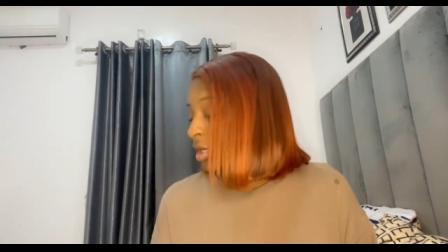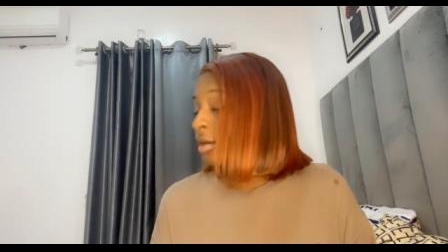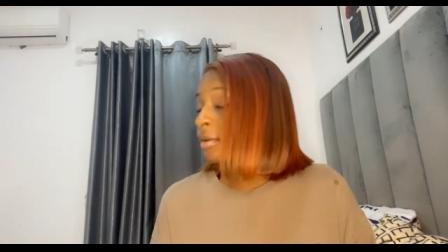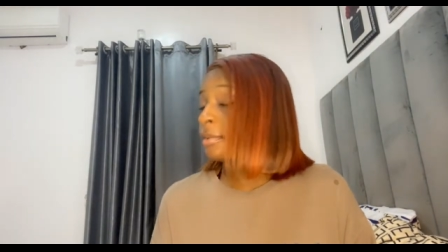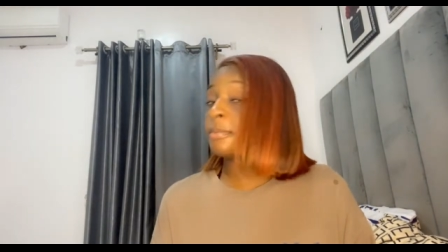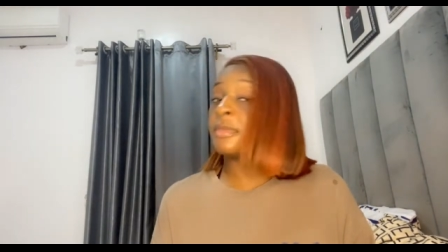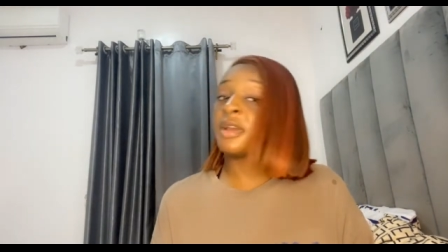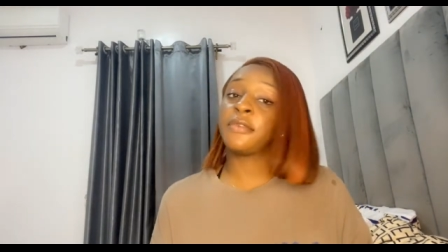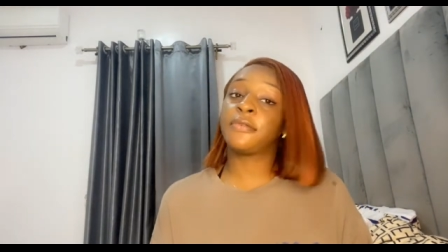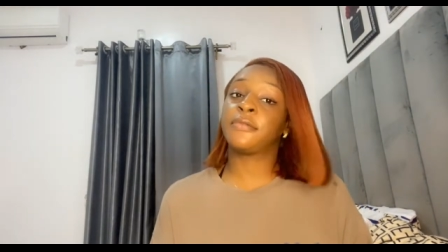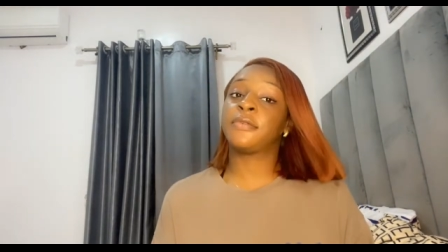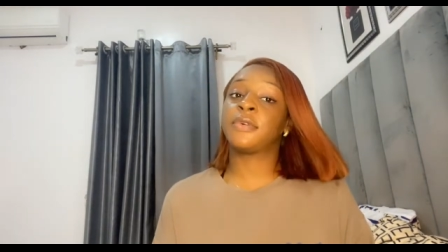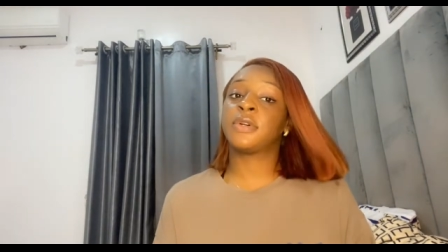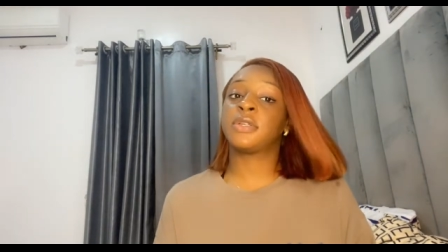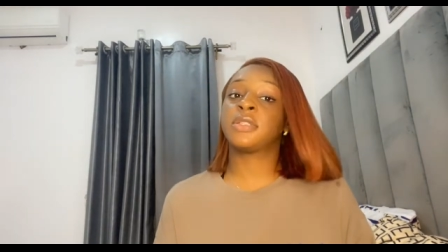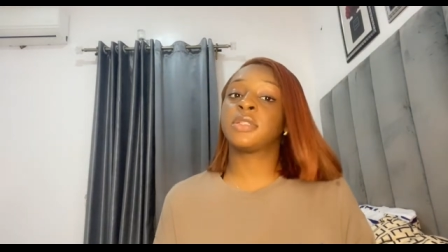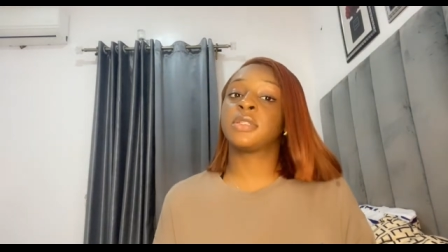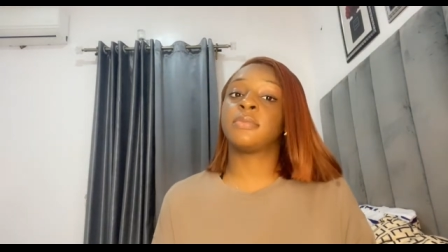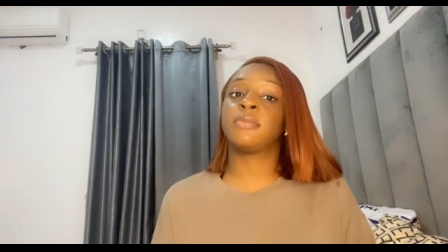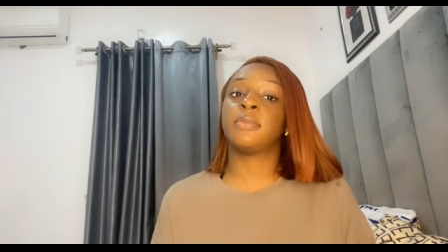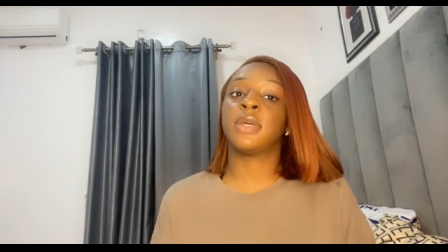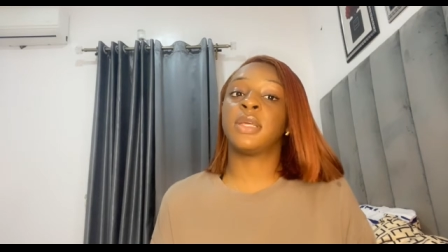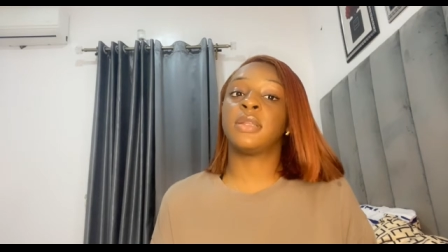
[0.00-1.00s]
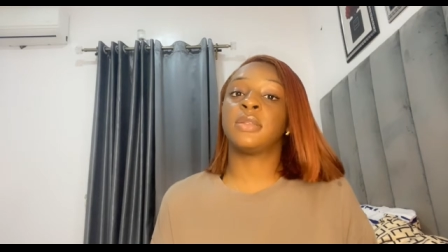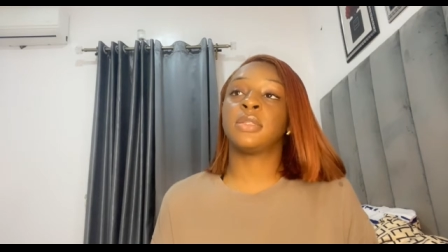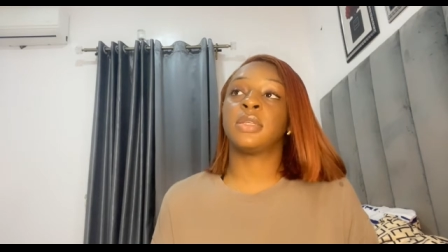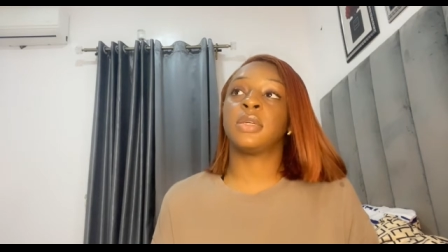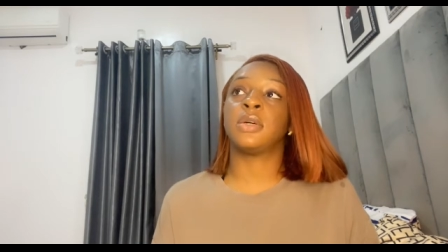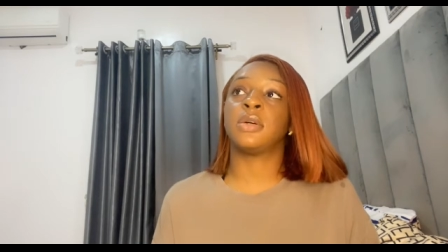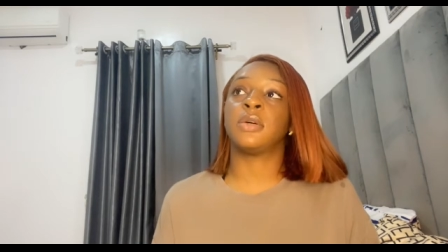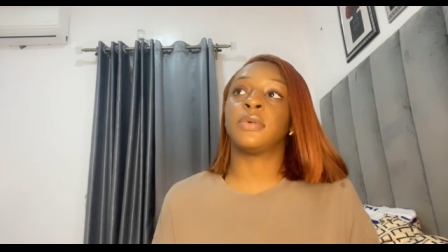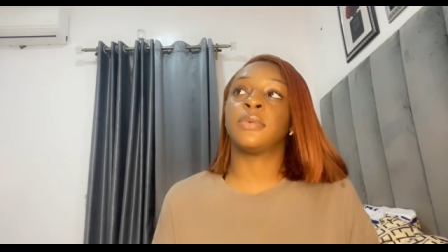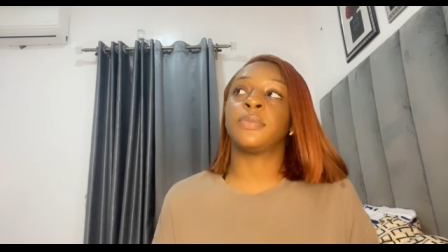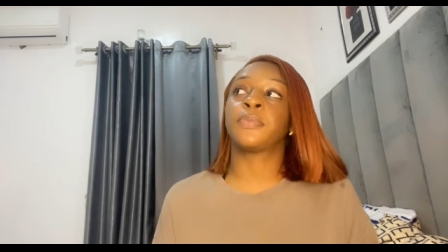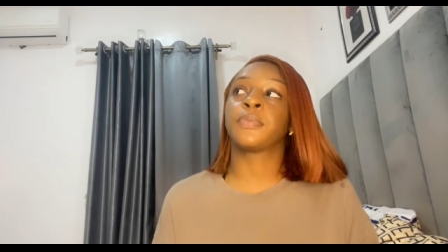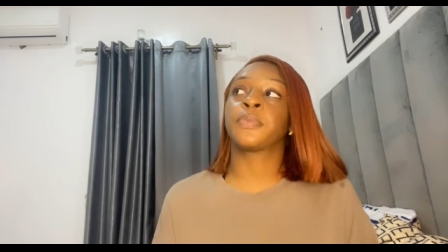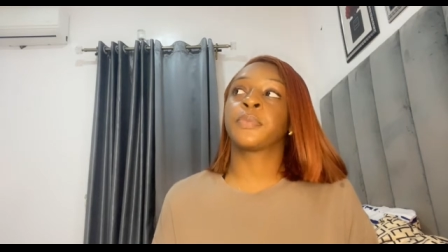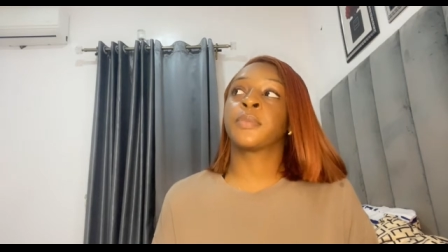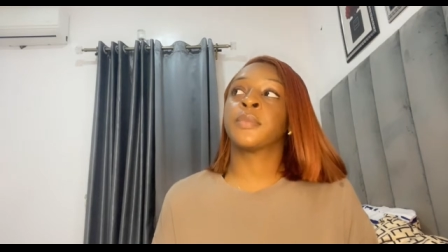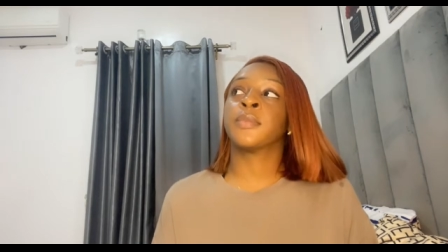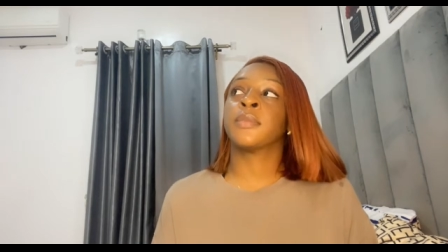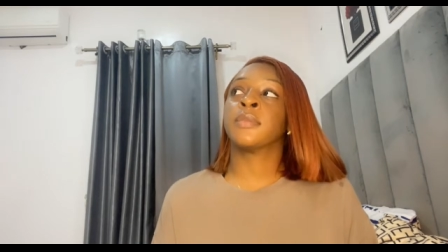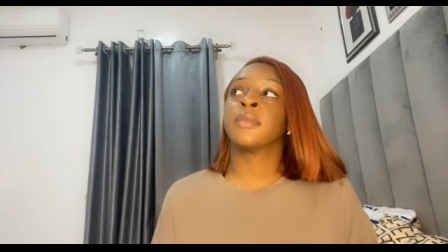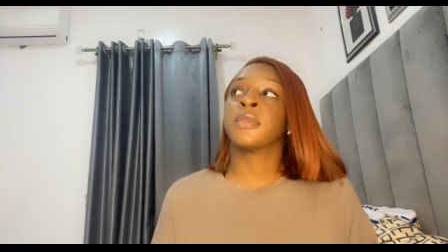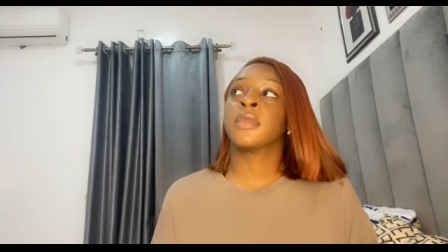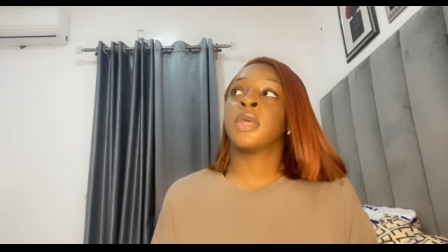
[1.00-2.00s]
my first mentor.
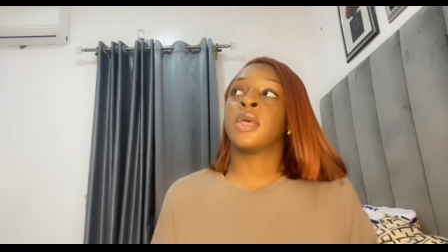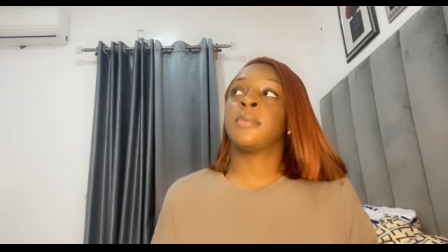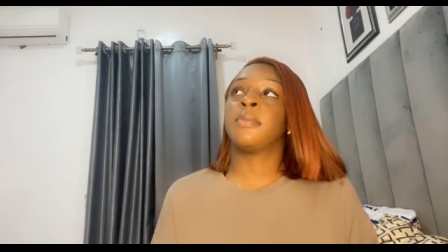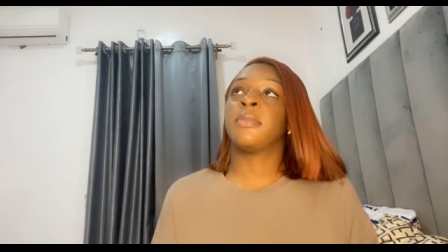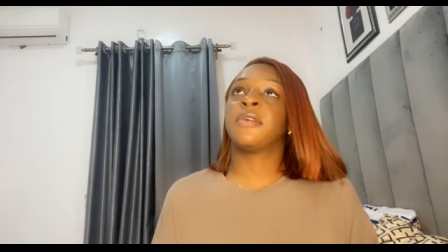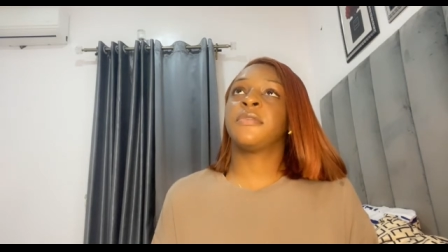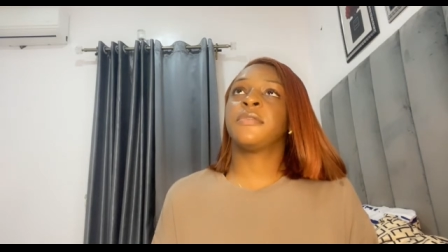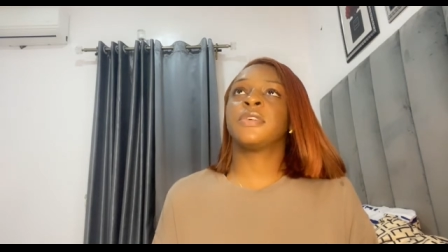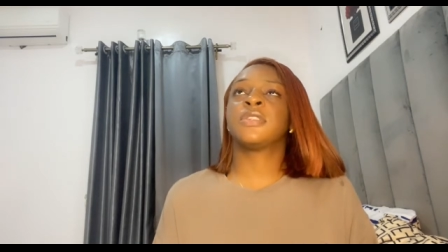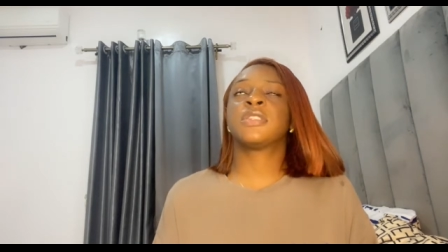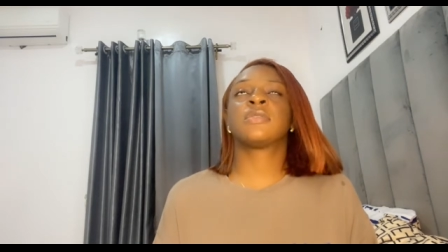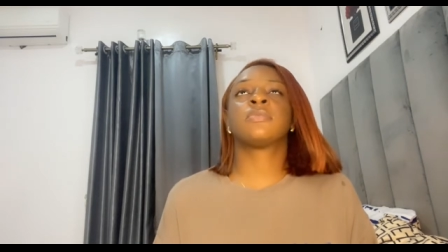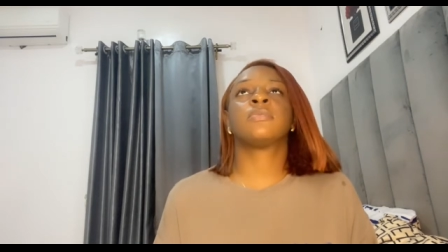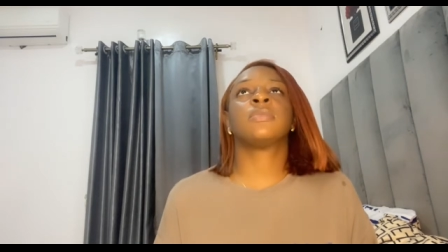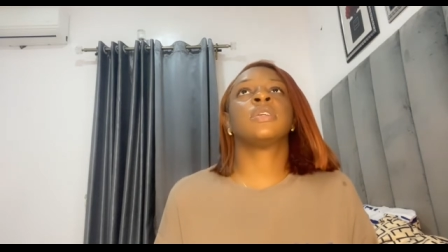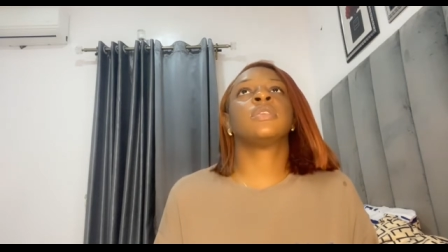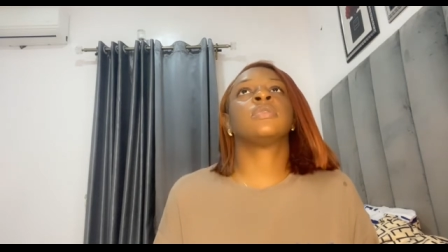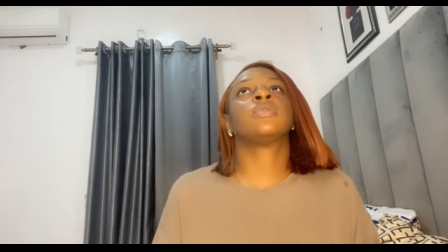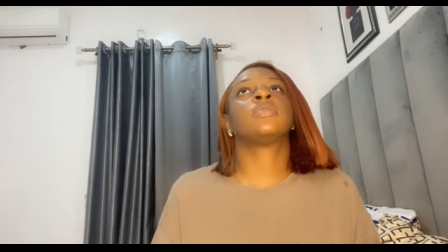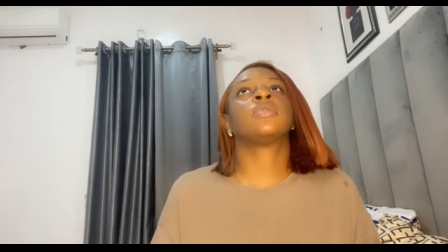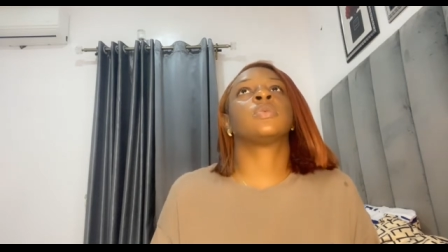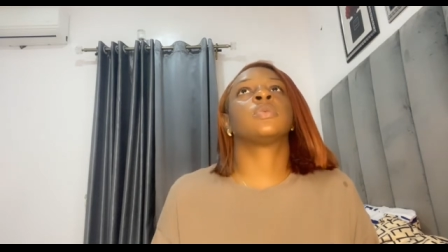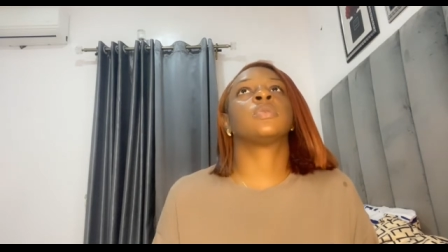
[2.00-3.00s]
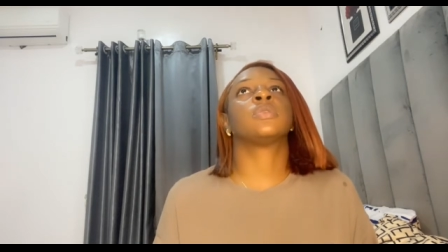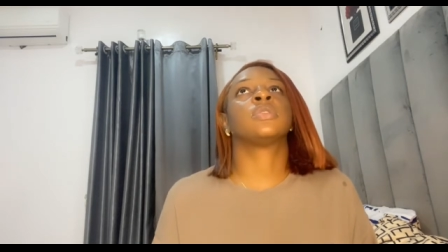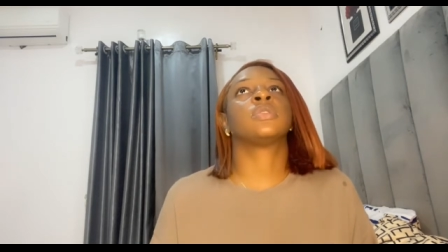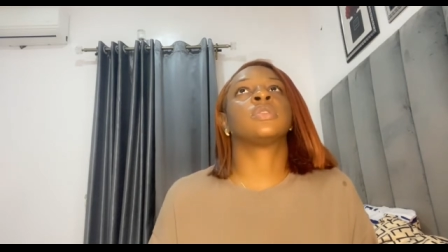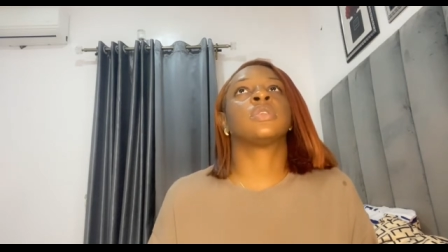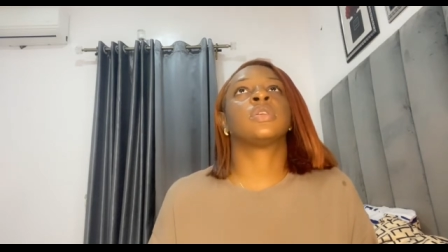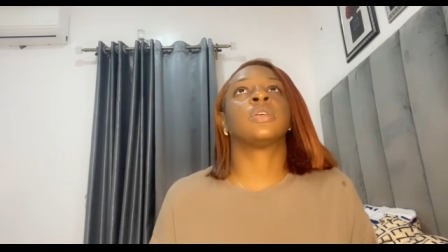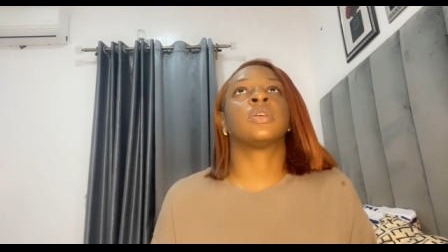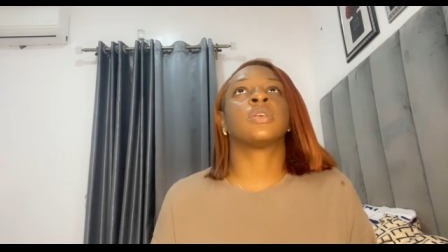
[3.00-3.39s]
My first mentor was